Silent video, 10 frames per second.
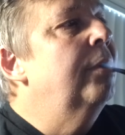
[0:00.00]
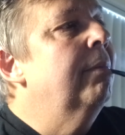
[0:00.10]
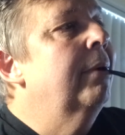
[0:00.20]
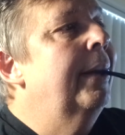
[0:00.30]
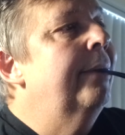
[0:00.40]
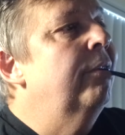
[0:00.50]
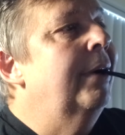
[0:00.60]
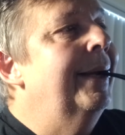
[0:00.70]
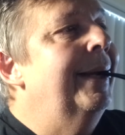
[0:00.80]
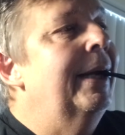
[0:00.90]
and
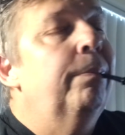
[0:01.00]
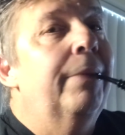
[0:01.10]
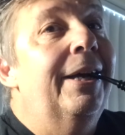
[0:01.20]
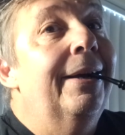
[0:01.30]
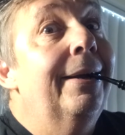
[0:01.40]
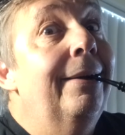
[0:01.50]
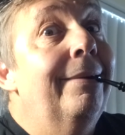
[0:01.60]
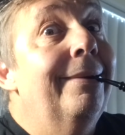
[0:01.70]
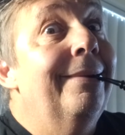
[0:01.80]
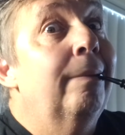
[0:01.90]
try to get back
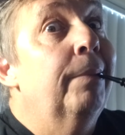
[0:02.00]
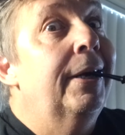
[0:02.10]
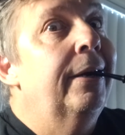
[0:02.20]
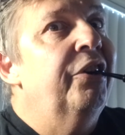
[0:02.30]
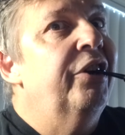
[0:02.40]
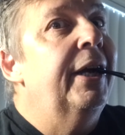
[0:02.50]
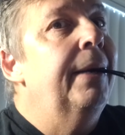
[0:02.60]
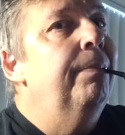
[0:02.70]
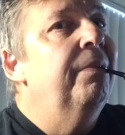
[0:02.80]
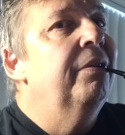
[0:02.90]
into some kind of
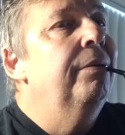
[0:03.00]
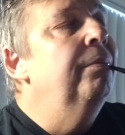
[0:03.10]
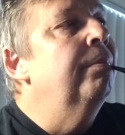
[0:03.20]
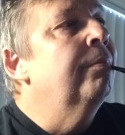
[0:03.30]
shape to